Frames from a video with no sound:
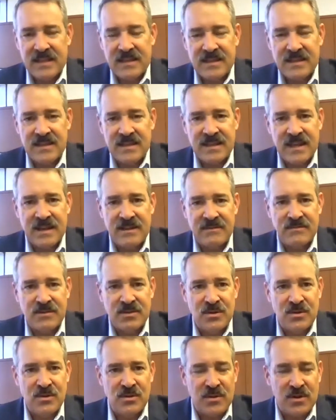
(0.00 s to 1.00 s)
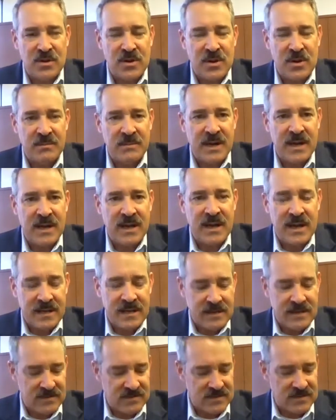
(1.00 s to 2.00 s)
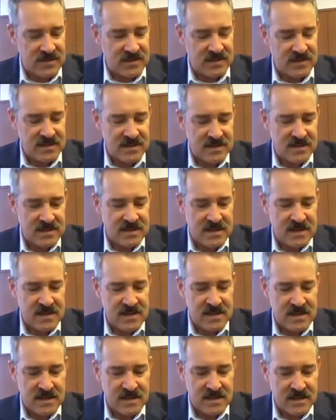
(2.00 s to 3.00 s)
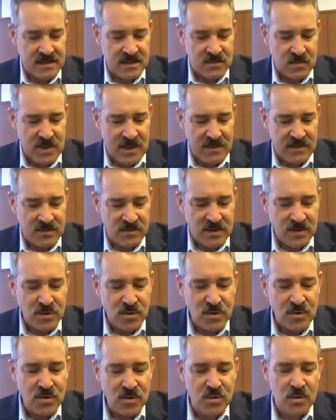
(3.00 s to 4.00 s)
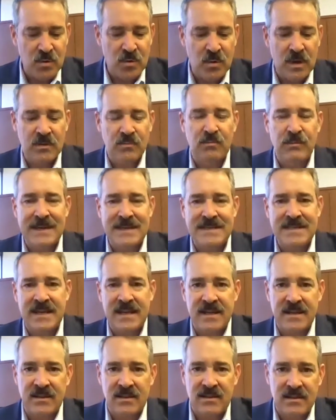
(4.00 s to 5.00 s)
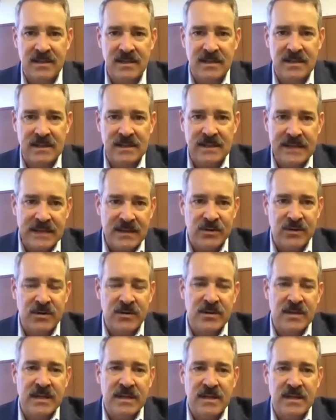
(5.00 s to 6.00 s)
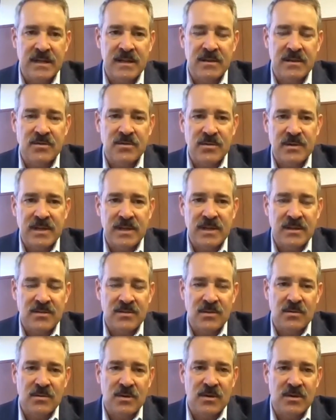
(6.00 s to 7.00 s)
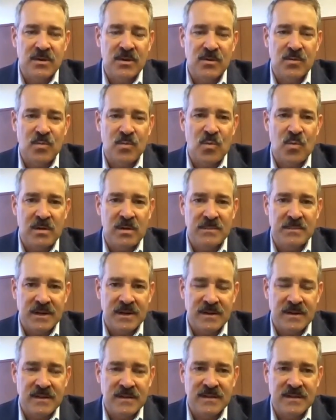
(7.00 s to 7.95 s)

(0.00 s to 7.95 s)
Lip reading: the kind of news that caught my eye is that there's a new retail leader in the country. It is no longer Walmart.